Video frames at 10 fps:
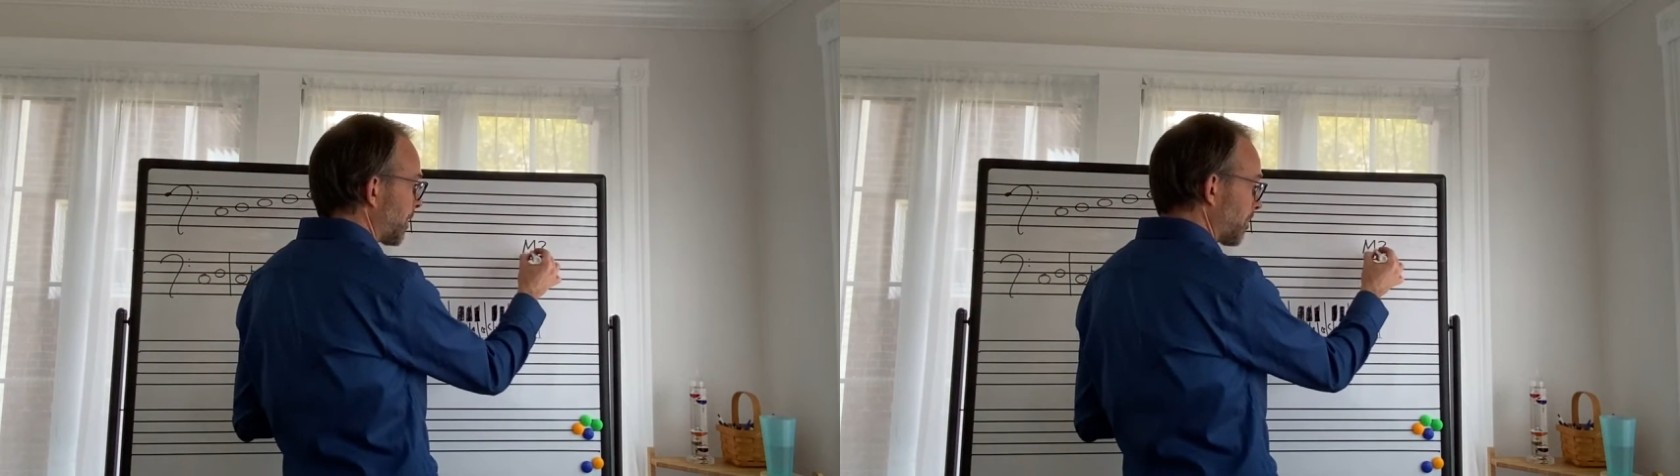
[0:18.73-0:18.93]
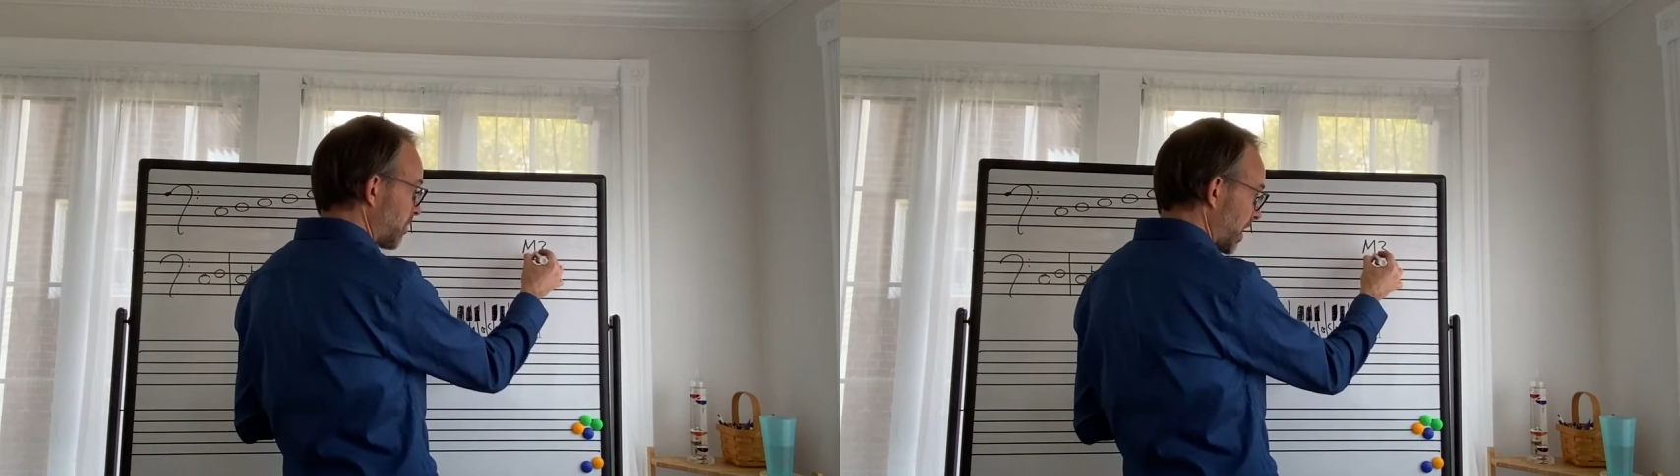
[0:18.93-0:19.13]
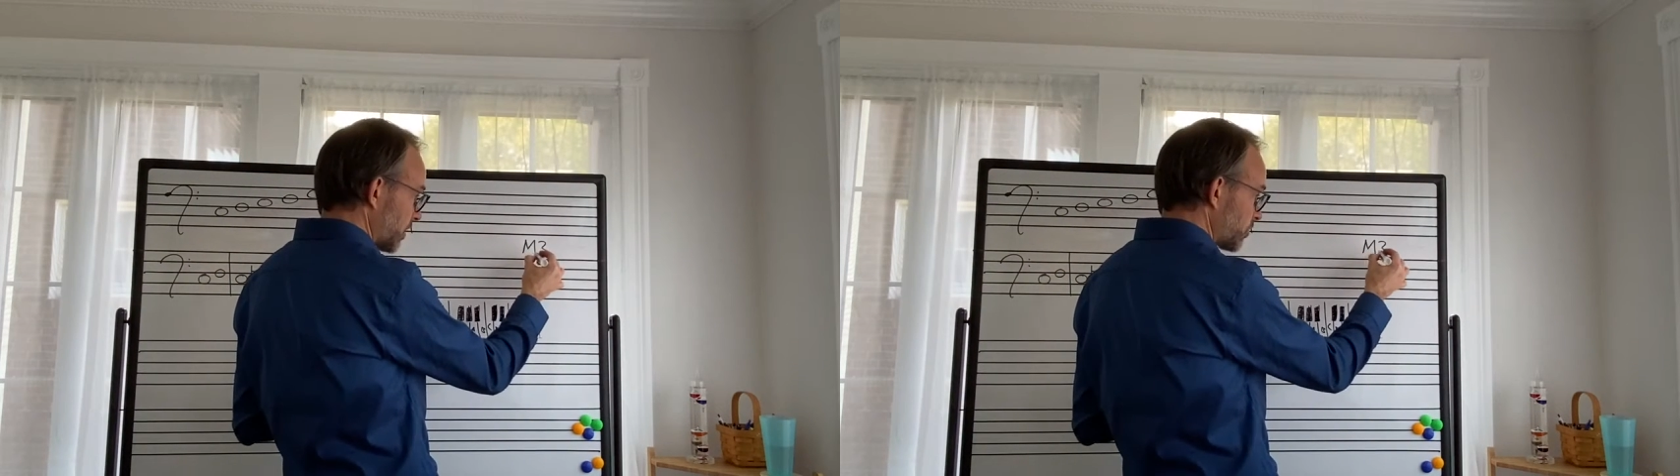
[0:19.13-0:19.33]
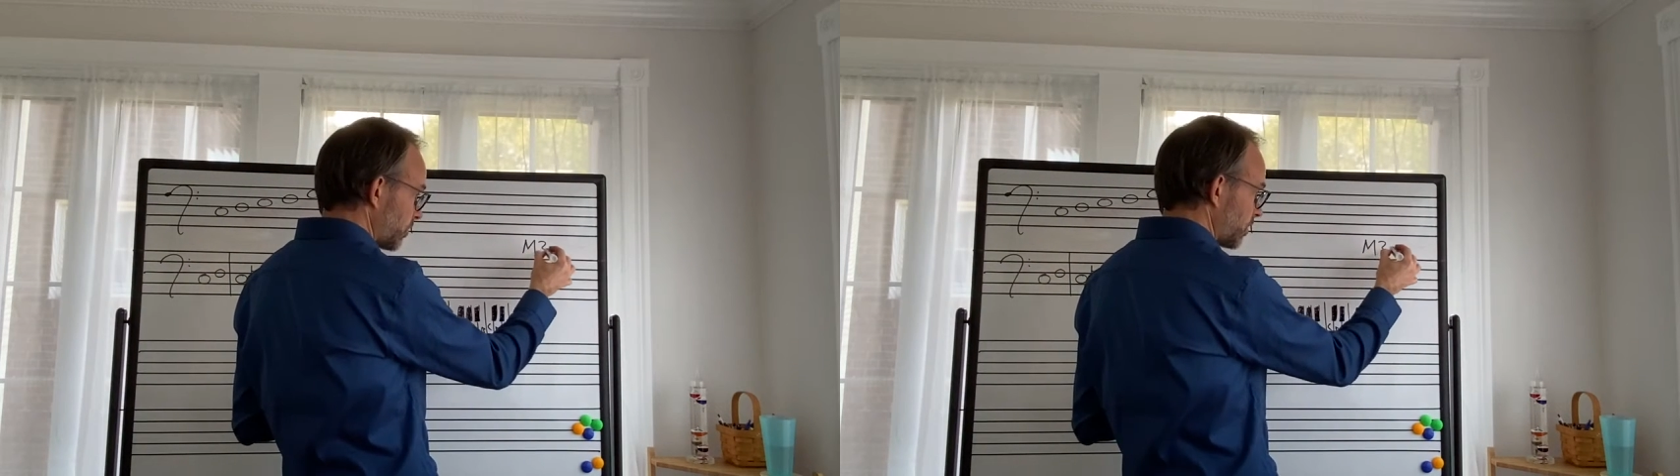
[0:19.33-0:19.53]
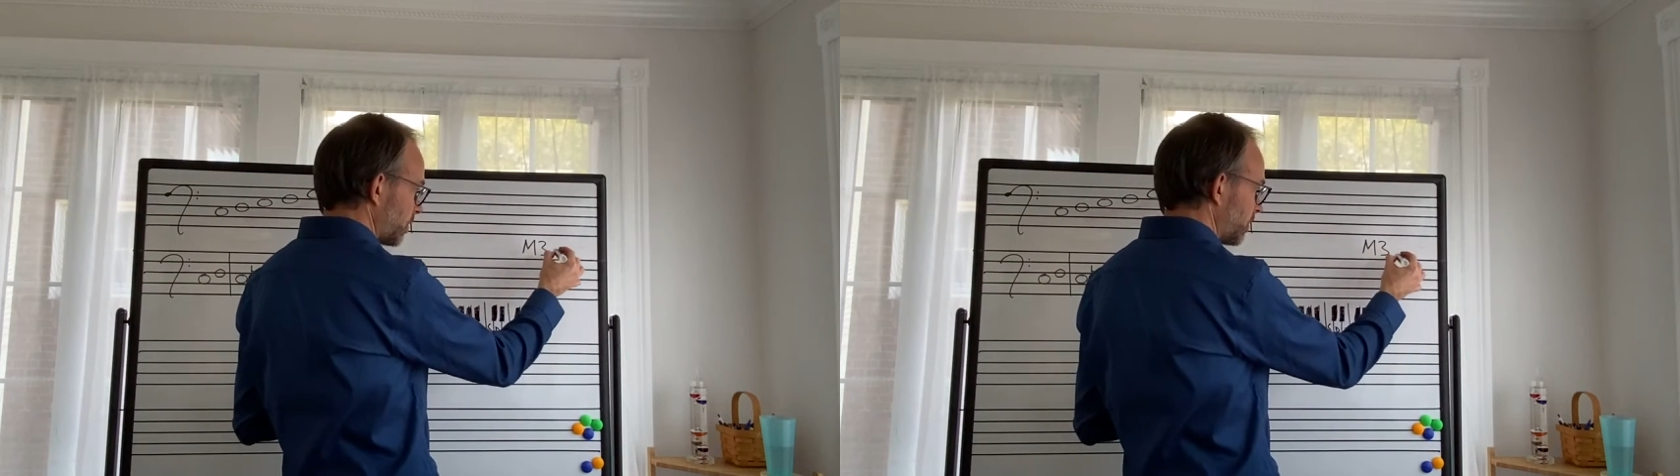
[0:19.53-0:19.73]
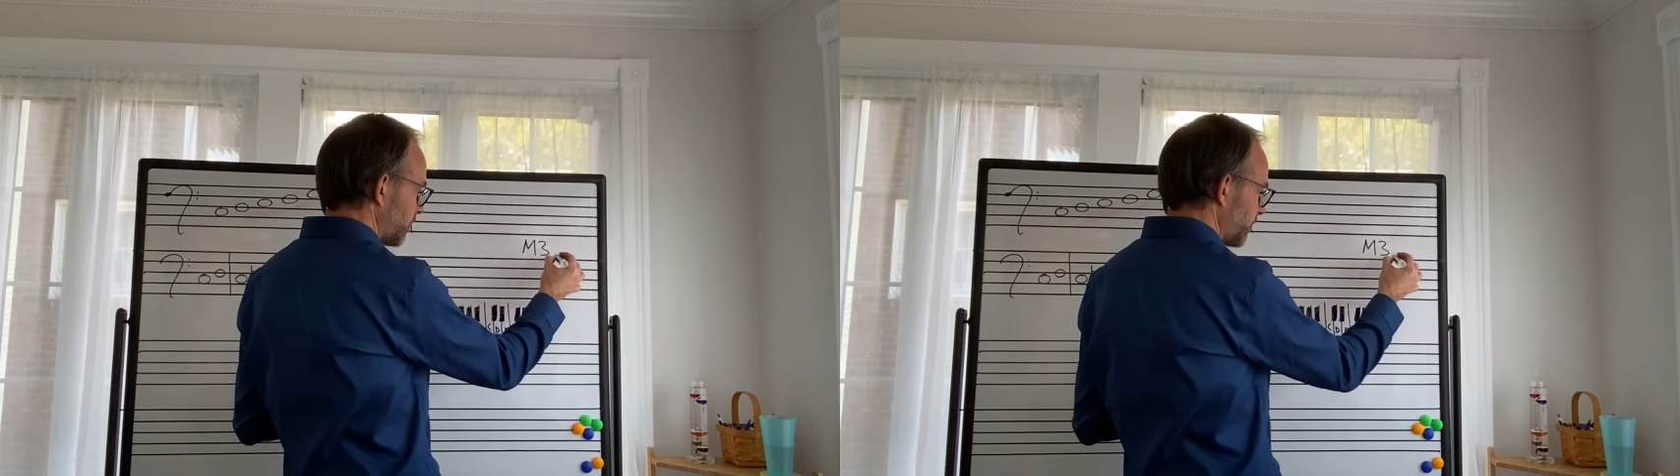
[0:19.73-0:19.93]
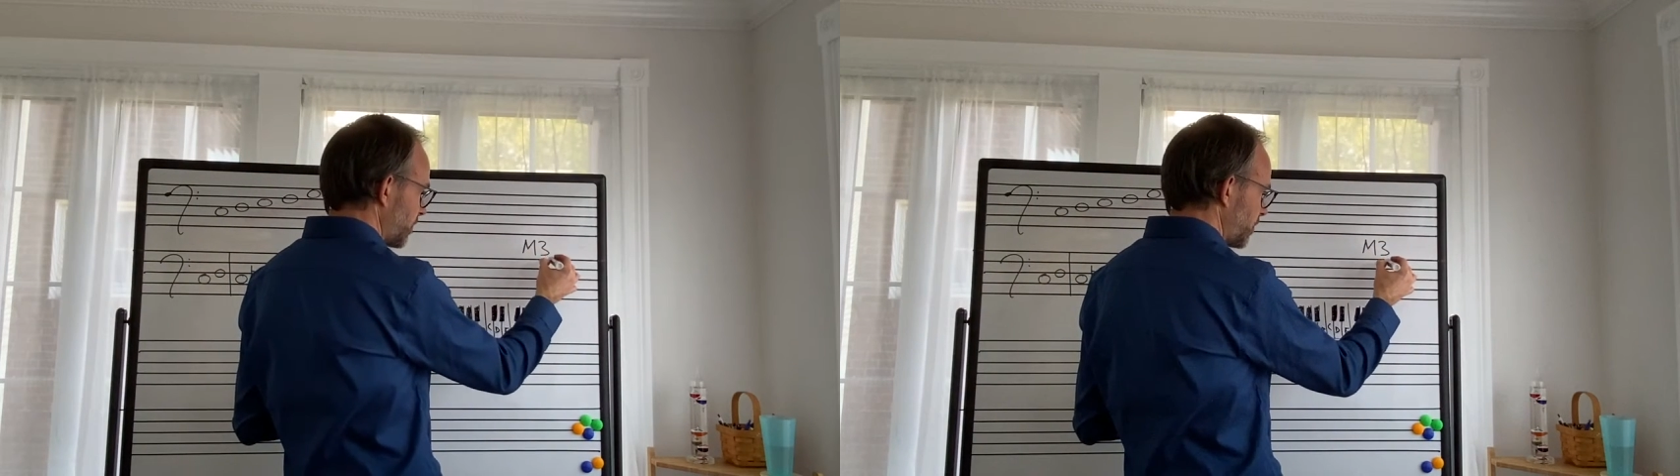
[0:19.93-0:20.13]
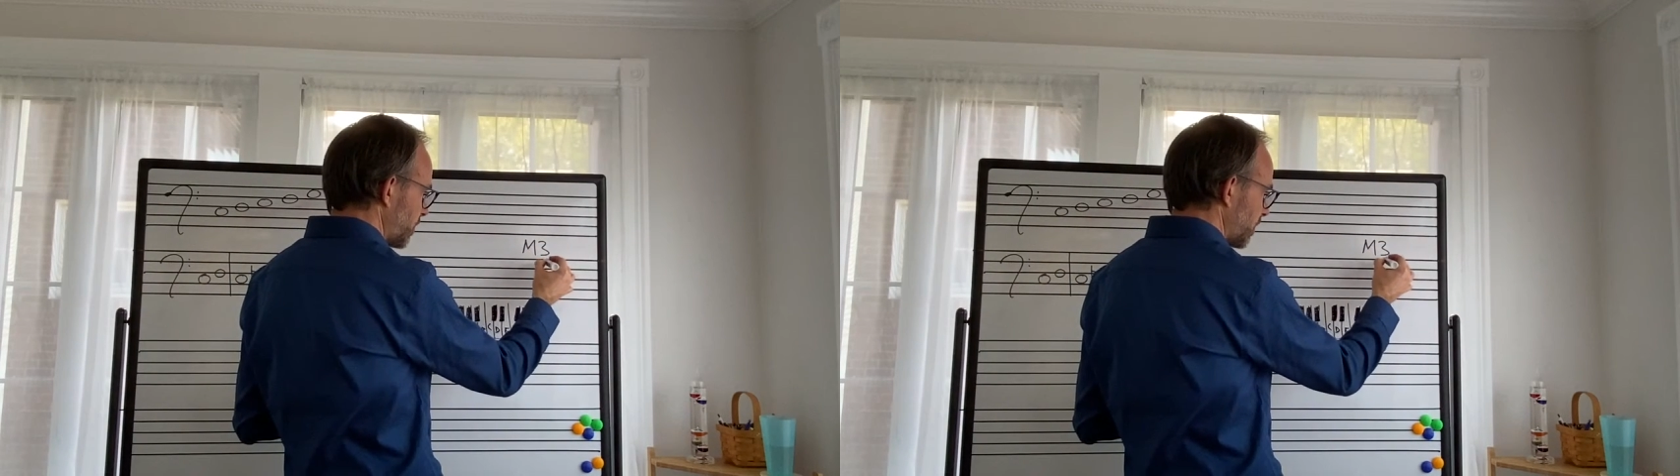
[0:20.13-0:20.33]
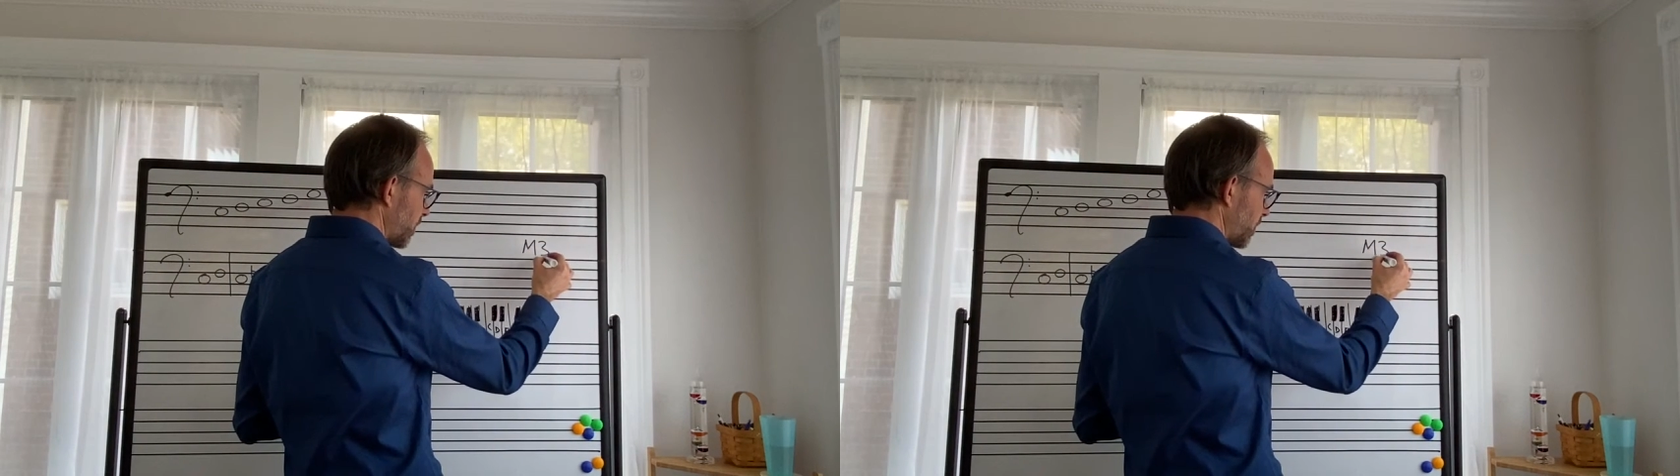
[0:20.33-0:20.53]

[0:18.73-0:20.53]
major, third.